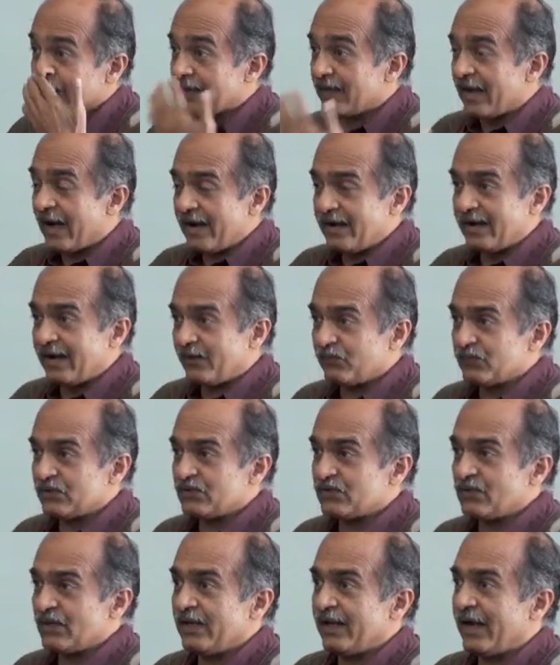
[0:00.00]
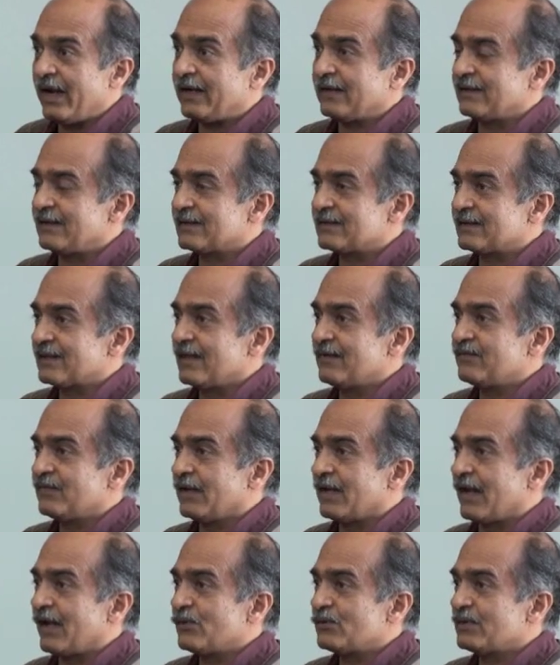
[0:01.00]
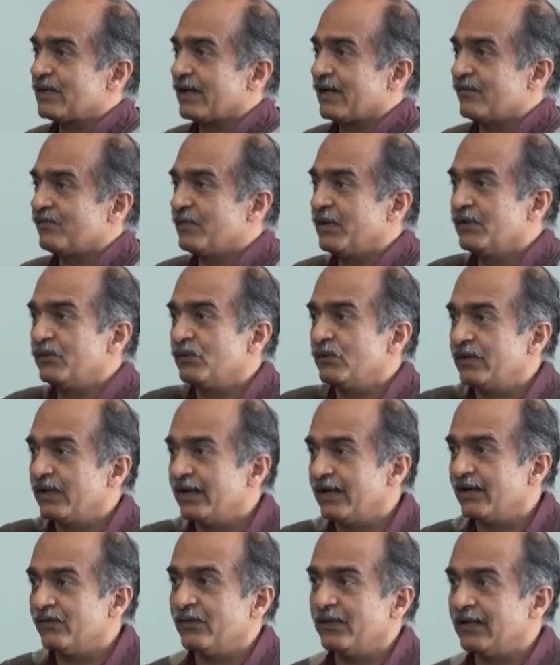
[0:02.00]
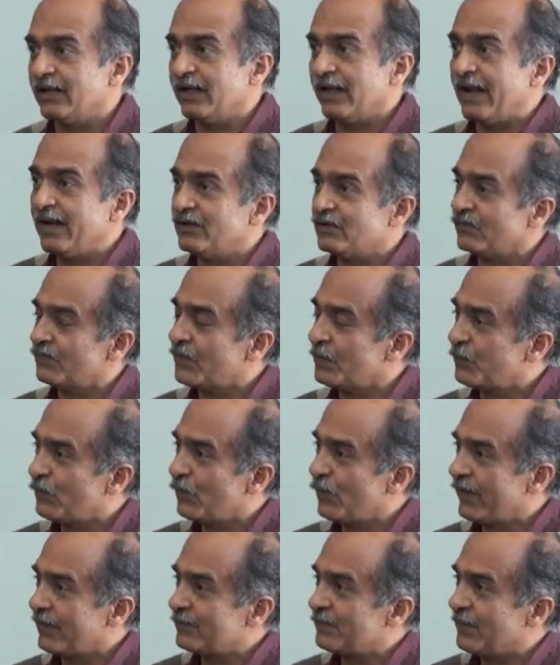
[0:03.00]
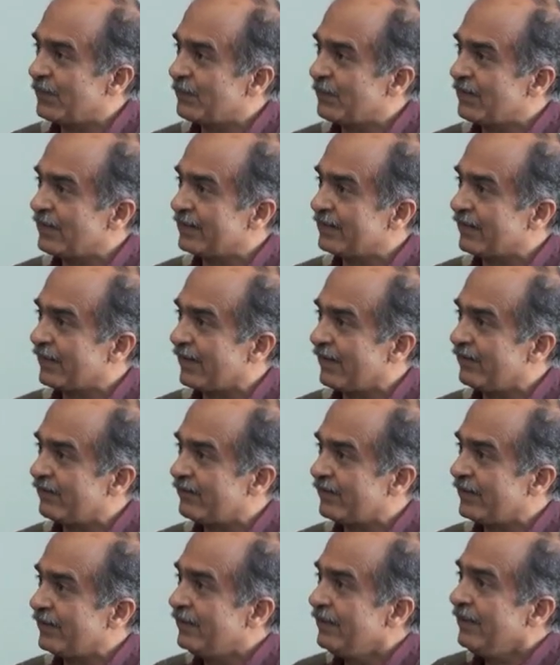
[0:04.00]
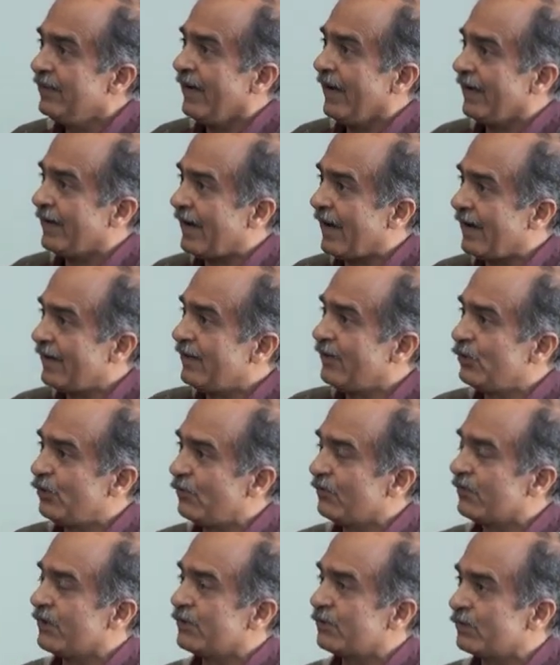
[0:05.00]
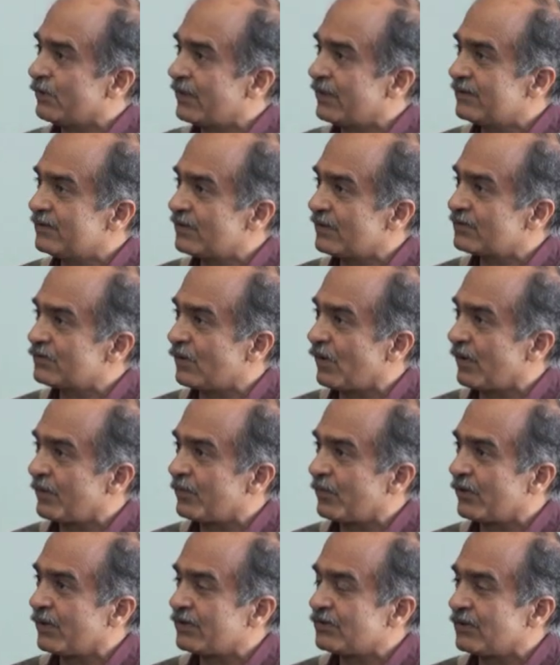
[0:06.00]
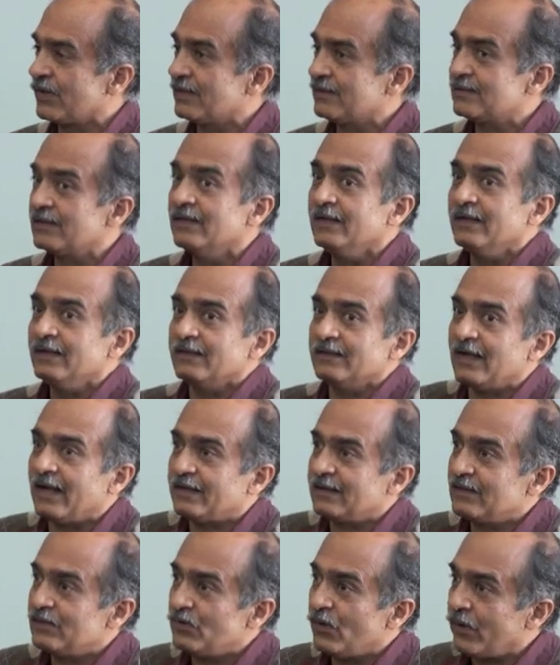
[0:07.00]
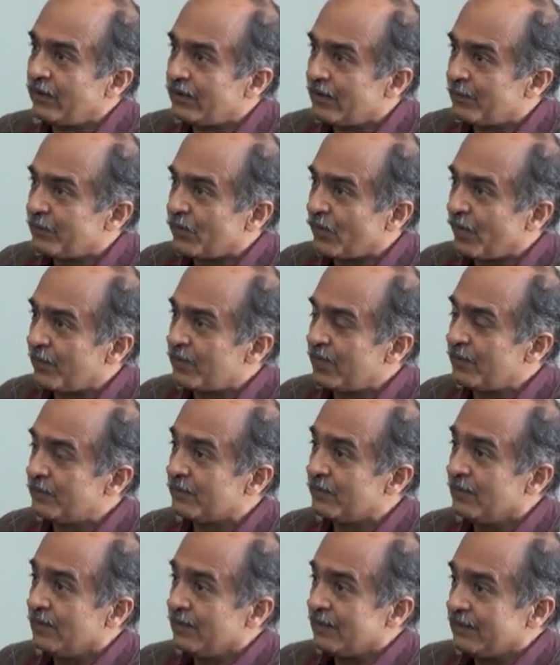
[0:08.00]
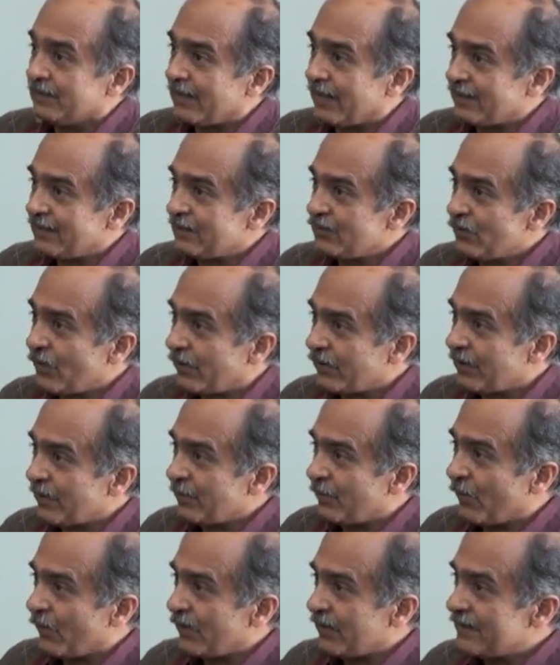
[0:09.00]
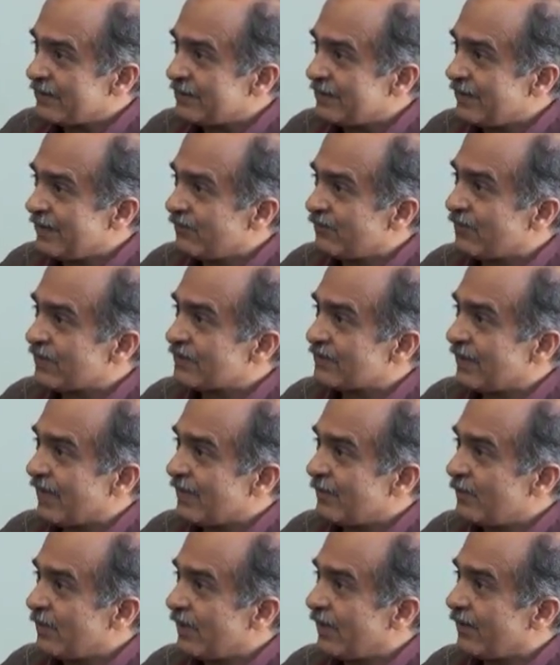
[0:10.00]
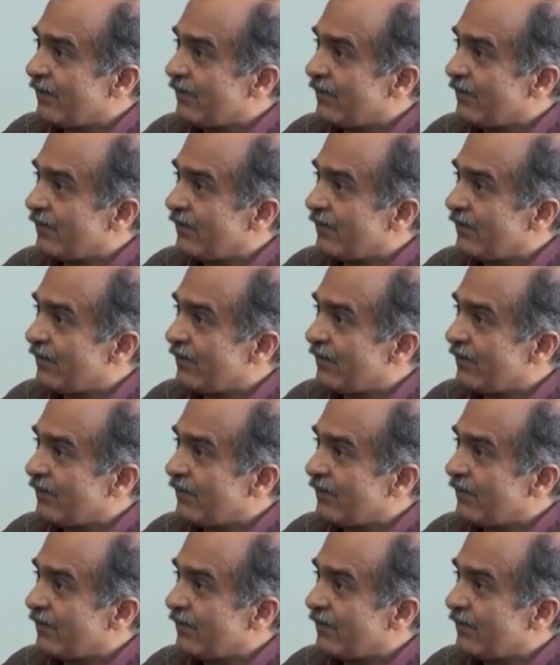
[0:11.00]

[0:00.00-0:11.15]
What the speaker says: The Land Acquisition Act itself allows the government to take away the lands of the poorest people in the country and hand it over to the richest corporations. That is not a problem, that is not a policy which can be